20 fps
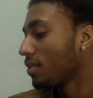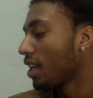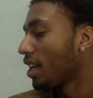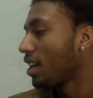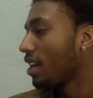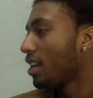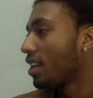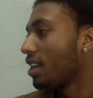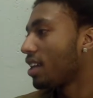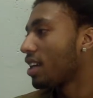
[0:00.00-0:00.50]

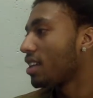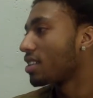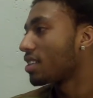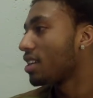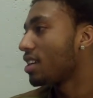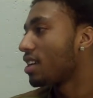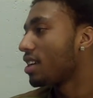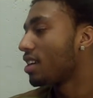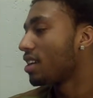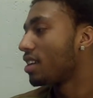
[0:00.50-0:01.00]
Yeah,
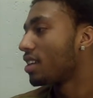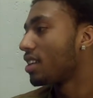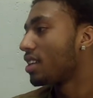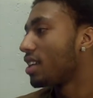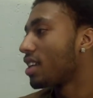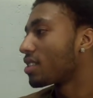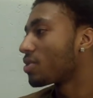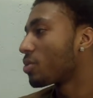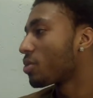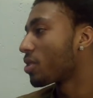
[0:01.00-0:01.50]

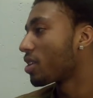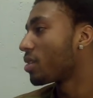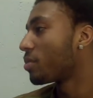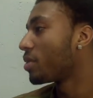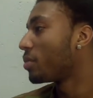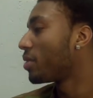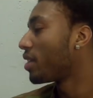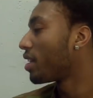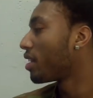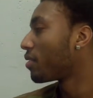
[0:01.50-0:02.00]
that's what we're going
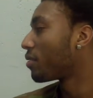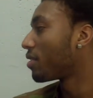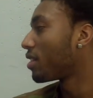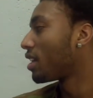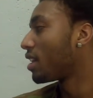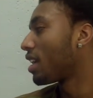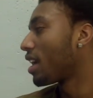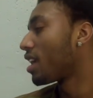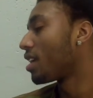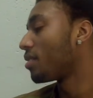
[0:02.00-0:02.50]
to be playing
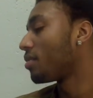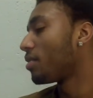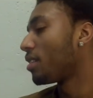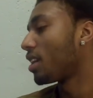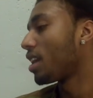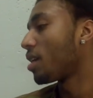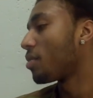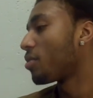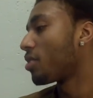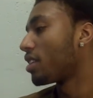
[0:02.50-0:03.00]
a
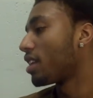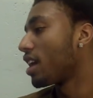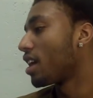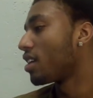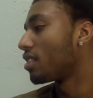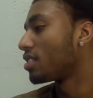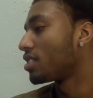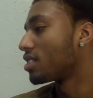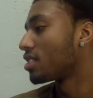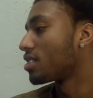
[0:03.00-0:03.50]
lot more
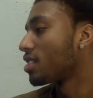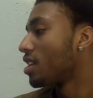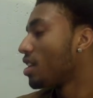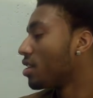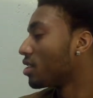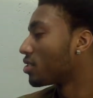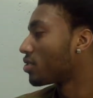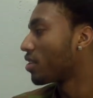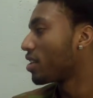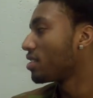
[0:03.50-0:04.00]
now. Just
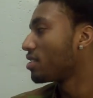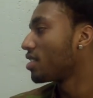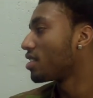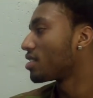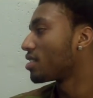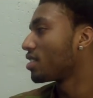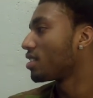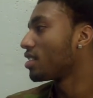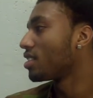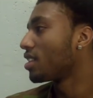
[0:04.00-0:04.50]

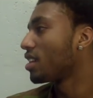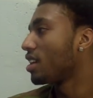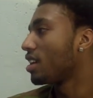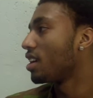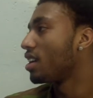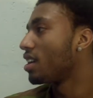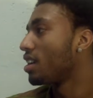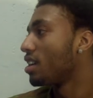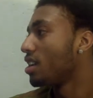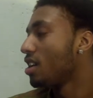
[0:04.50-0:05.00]
transition,
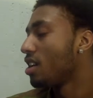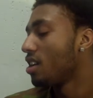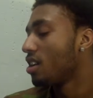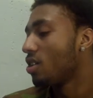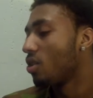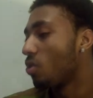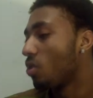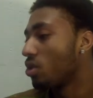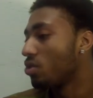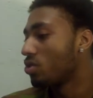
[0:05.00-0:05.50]

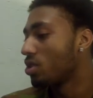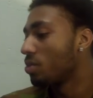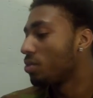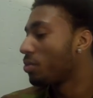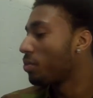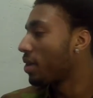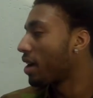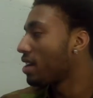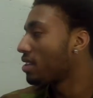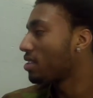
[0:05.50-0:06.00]
one
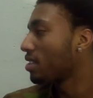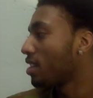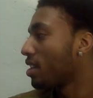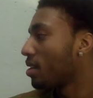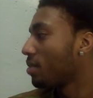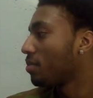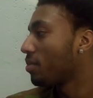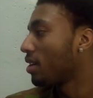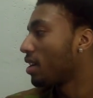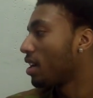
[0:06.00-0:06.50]
dribble, pass it
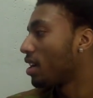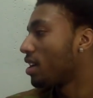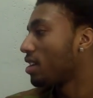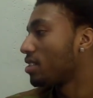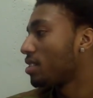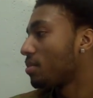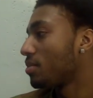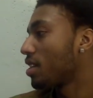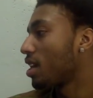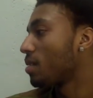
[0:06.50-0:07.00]
up.
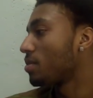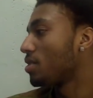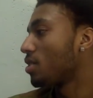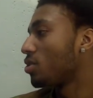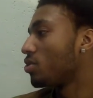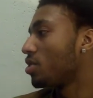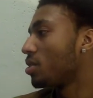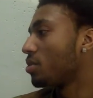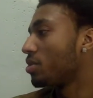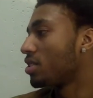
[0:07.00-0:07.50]
Sometimes
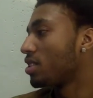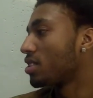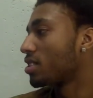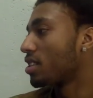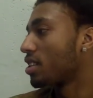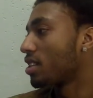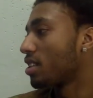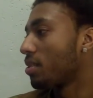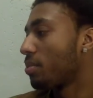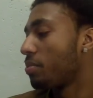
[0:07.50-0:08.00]
no dribble,
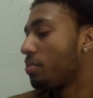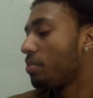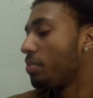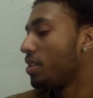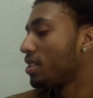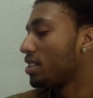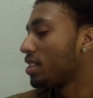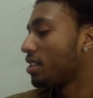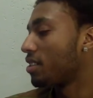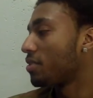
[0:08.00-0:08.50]
just
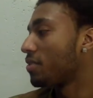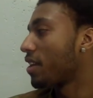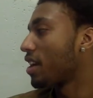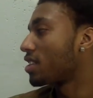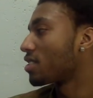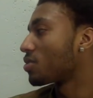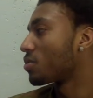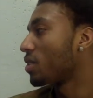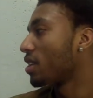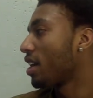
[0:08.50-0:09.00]
push it as
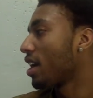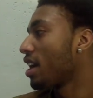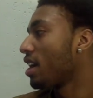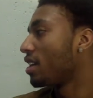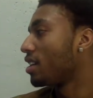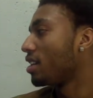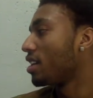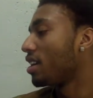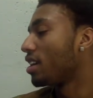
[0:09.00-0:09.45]
fast as we can and